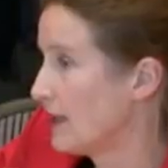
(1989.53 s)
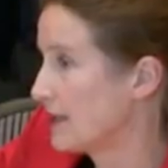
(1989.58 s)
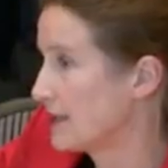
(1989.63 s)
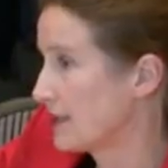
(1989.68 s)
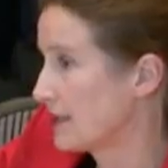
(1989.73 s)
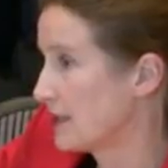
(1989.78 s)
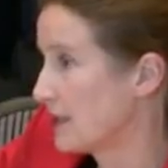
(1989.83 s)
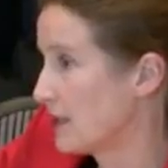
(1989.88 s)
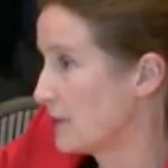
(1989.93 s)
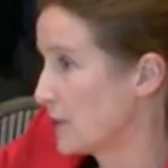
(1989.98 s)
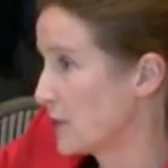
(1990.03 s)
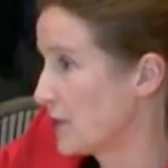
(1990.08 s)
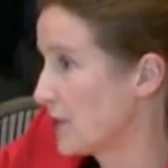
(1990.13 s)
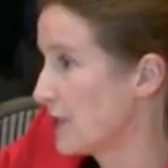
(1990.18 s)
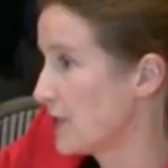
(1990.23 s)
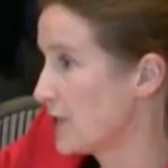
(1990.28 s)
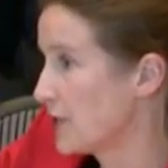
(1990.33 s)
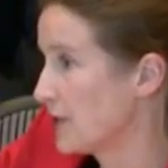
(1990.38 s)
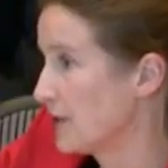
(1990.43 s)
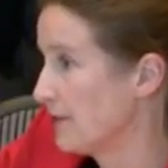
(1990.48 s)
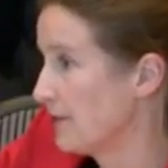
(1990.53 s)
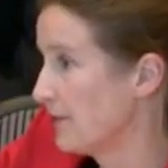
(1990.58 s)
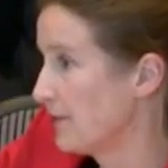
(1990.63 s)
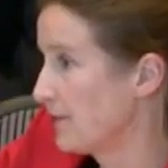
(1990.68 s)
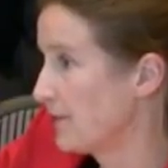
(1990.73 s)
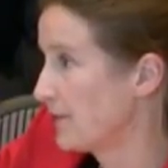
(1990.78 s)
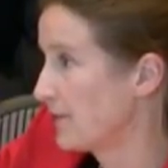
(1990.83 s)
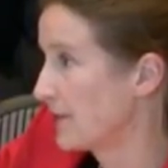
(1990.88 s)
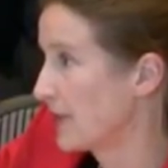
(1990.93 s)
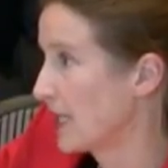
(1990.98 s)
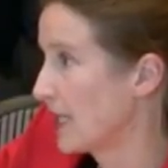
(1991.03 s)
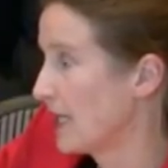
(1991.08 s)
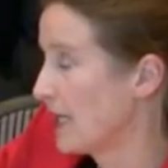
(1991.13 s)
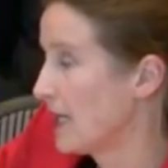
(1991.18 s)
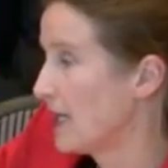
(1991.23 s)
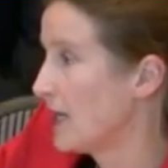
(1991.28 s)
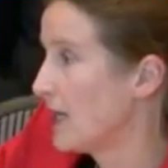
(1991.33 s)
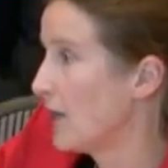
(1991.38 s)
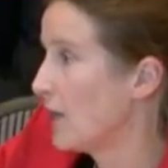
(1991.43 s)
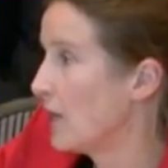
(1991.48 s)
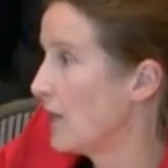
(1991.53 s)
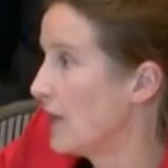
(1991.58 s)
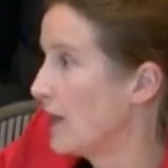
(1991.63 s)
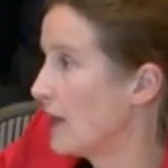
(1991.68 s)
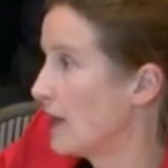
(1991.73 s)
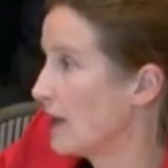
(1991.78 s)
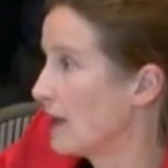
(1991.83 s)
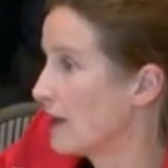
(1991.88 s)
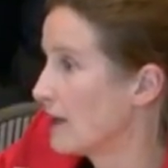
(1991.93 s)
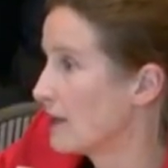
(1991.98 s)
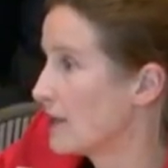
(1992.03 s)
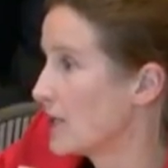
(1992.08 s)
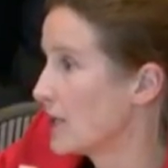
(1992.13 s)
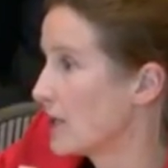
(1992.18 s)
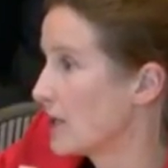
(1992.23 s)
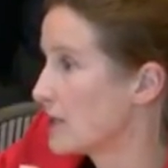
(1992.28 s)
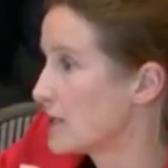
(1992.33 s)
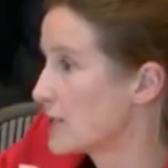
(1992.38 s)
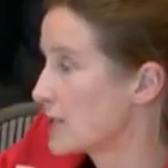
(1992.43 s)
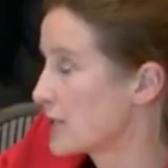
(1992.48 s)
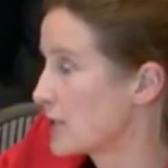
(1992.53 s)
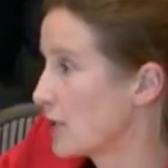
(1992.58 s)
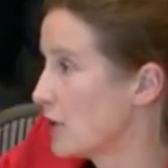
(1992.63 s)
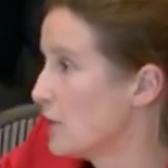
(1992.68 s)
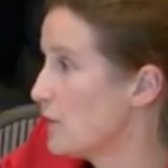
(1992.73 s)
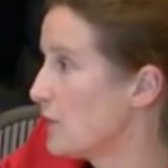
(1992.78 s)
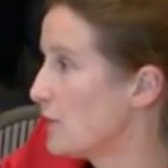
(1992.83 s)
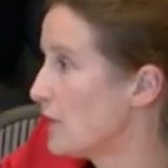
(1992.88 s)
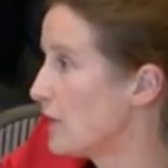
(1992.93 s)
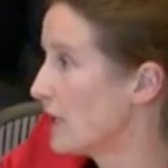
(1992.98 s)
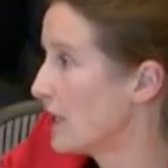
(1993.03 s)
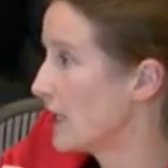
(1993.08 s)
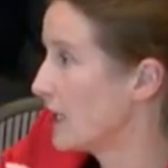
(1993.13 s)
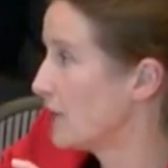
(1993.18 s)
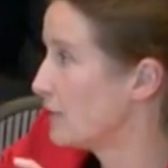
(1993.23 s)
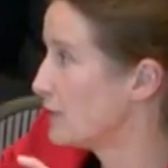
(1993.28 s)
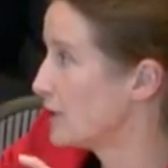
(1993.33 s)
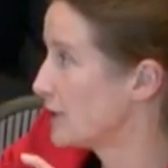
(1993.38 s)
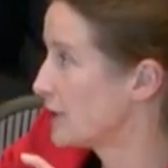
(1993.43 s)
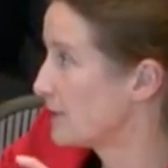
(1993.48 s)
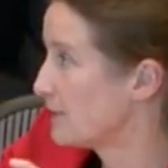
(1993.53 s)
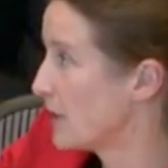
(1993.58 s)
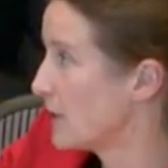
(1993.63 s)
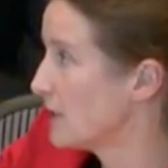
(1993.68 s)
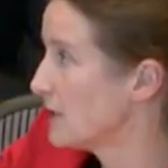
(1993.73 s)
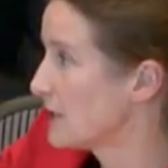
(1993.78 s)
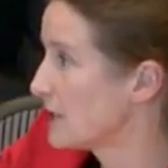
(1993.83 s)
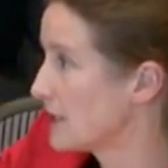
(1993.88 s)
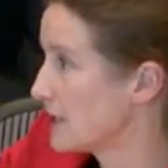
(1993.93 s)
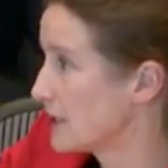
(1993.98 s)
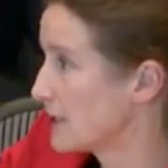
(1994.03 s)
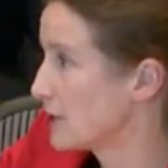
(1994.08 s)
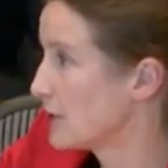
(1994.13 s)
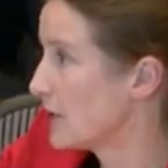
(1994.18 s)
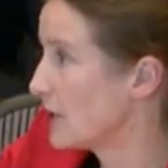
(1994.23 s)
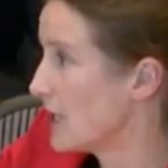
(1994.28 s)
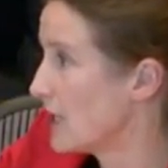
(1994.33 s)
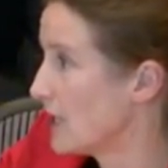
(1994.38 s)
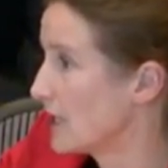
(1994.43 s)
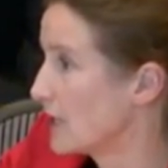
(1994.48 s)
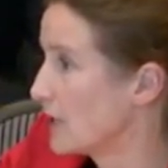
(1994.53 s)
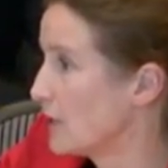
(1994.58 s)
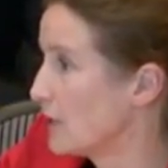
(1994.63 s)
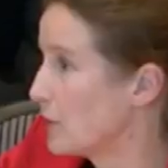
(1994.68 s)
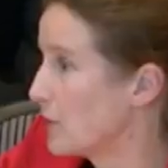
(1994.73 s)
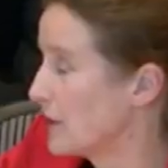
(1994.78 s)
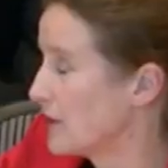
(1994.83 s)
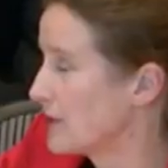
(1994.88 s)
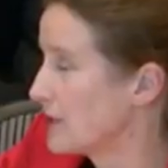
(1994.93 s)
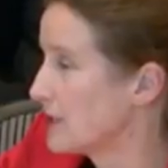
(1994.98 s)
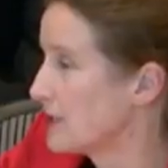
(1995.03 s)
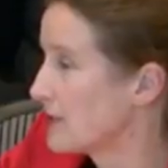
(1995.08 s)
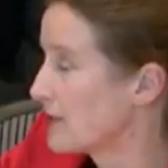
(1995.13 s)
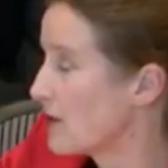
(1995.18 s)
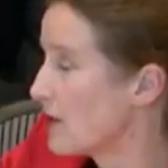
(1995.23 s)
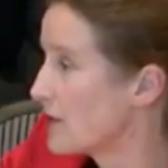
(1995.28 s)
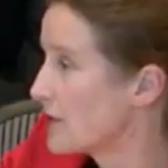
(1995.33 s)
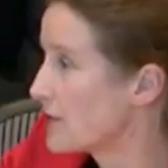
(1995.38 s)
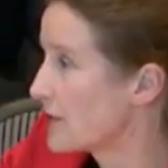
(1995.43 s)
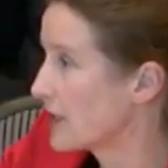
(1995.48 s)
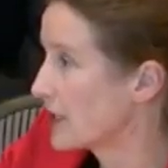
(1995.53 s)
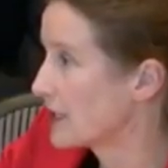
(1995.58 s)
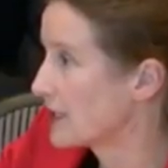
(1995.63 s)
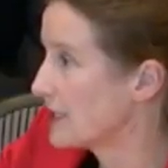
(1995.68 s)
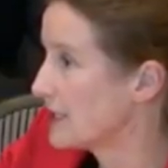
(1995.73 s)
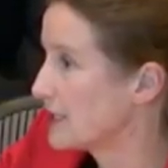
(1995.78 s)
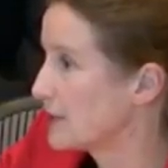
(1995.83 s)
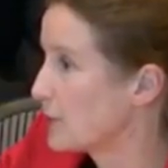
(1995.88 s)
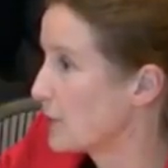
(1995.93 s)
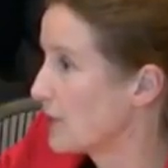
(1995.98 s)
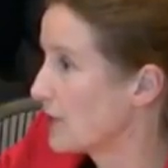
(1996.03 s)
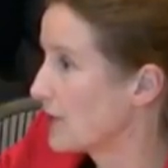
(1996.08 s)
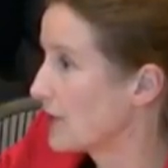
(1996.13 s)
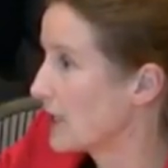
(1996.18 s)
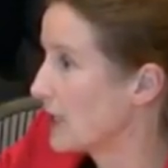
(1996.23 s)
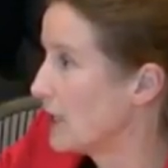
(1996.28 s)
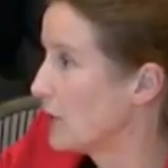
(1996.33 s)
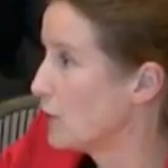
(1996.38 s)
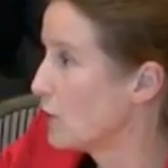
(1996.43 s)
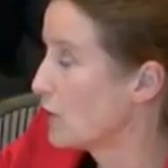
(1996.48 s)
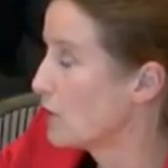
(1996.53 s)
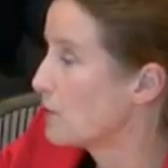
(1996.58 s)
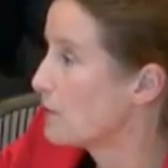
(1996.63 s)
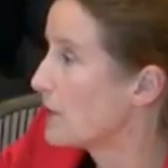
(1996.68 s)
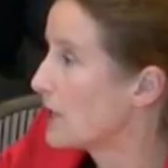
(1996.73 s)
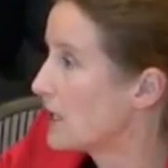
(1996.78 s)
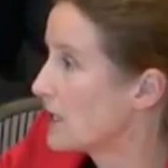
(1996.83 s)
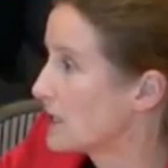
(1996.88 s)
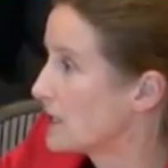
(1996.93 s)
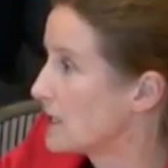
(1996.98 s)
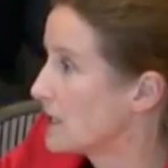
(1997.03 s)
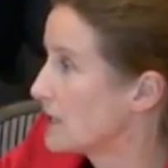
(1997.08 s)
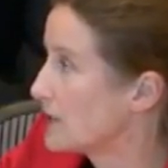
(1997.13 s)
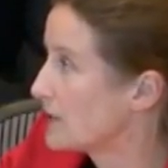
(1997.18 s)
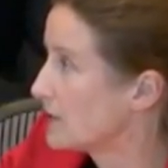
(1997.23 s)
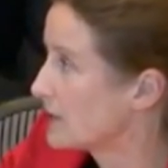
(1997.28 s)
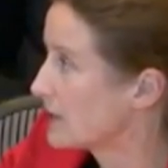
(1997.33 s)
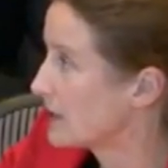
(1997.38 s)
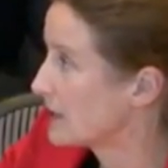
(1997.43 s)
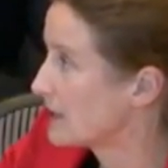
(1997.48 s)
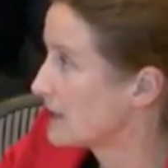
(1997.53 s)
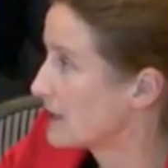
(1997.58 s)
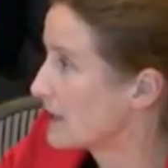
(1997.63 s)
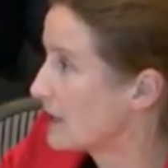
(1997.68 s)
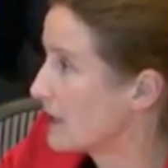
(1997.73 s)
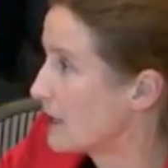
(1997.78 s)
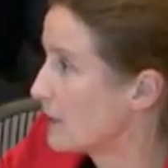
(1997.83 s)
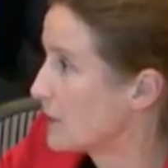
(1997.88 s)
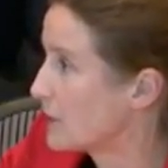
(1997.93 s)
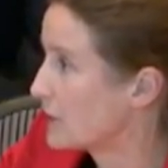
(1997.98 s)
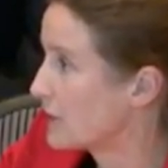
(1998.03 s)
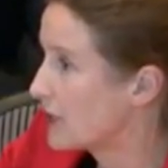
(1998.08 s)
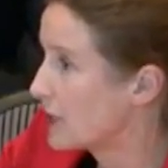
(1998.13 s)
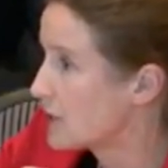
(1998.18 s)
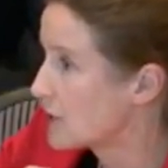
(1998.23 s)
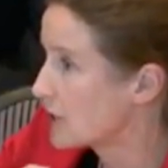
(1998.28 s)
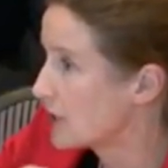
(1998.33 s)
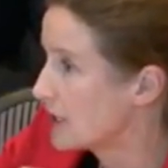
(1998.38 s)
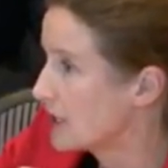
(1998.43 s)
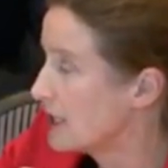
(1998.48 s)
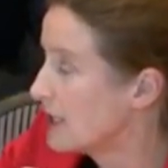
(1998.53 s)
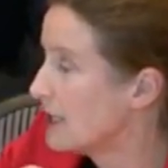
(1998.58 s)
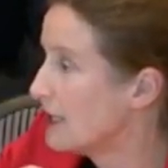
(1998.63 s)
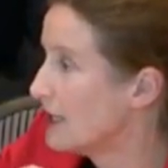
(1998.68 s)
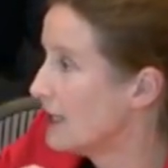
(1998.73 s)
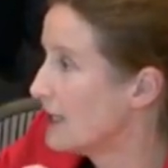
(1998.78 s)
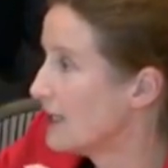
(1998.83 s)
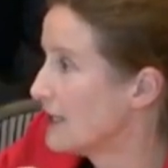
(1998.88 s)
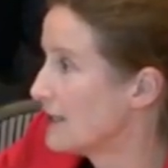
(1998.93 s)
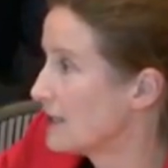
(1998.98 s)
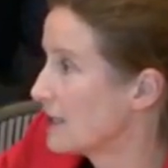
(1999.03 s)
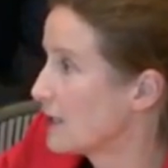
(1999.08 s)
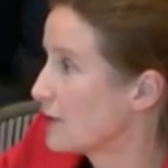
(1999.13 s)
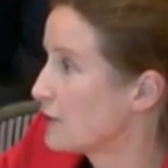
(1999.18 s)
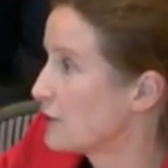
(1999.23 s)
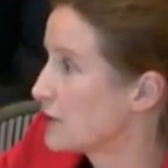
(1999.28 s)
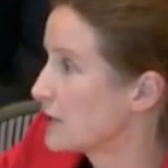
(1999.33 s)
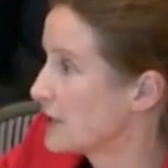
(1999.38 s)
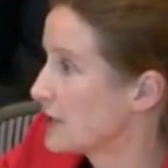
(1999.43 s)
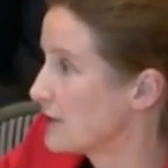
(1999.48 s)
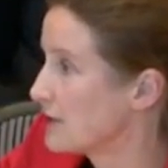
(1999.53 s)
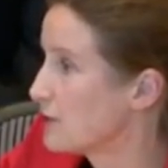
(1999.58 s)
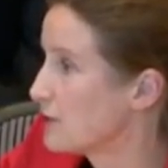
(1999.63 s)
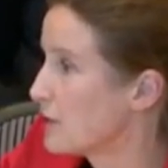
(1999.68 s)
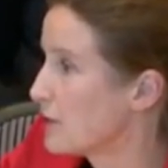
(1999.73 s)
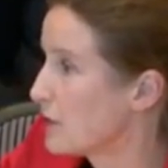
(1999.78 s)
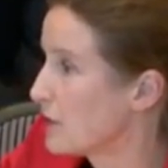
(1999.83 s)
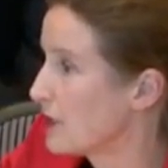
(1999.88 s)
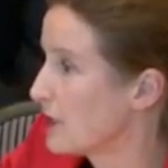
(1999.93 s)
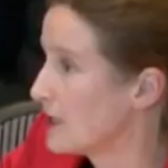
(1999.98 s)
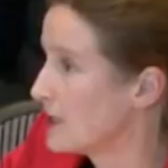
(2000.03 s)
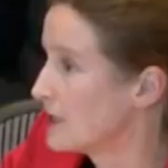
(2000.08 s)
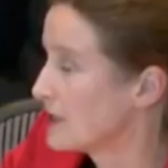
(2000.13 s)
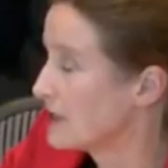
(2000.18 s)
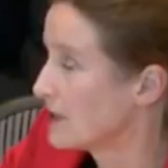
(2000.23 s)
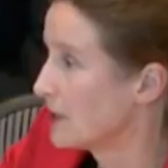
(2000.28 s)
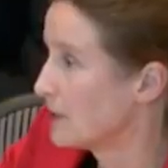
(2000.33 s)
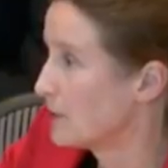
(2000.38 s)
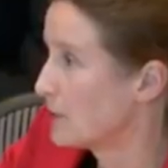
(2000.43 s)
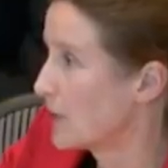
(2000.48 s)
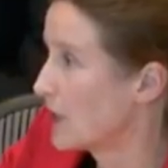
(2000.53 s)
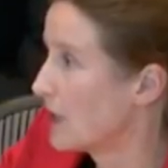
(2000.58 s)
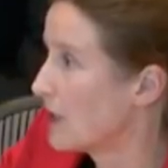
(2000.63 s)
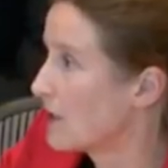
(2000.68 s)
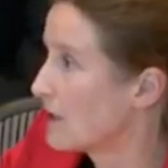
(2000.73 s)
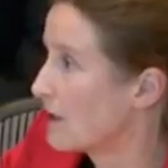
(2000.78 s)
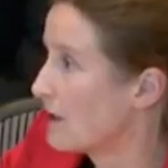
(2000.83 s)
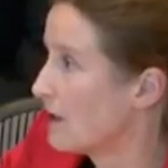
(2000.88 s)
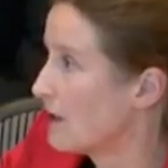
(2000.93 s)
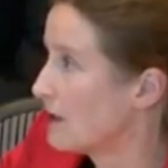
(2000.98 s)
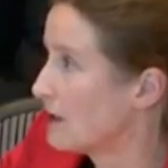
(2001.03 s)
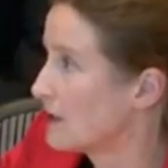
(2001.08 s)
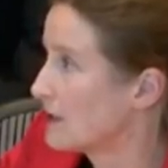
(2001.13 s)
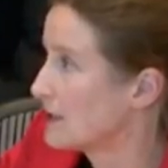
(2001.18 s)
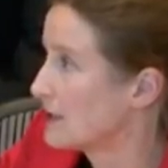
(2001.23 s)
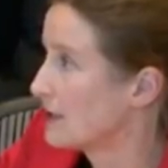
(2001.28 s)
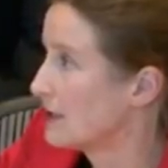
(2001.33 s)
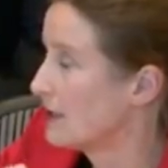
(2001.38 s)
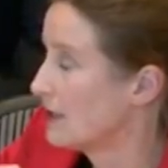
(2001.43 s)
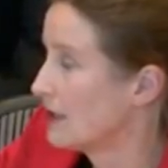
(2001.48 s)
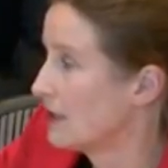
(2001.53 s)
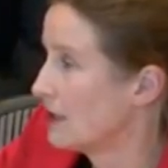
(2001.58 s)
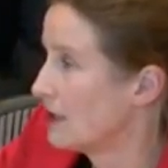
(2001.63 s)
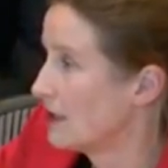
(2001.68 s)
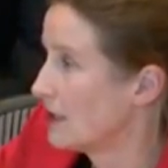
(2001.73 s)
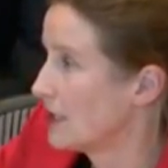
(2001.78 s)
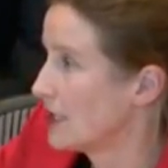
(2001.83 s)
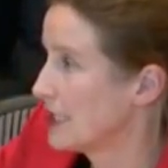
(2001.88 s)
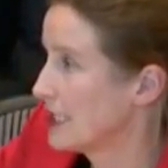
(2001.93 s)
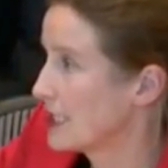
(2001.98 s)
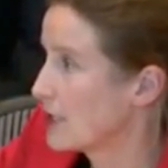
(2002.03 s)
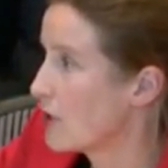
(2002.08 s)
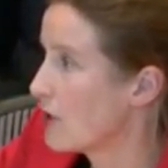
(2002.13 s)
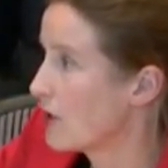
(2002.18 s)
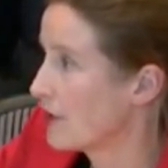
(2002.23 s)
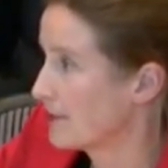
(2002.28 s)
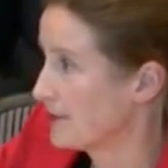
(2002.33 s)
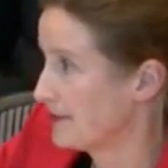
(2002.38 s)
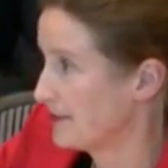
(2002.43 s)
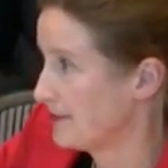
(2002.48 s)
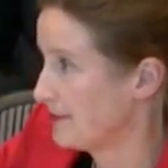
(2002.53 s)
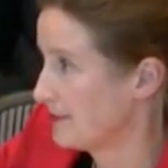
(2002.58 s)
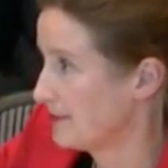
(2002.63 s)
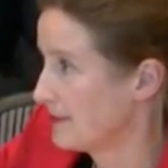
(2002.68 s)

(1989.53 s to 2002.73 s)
ICSID arbitration, the scope for a respondent to argue, well, this contract is with a non-party to this arbitration and therefore doesn't fall under the umbrella clause, is gone.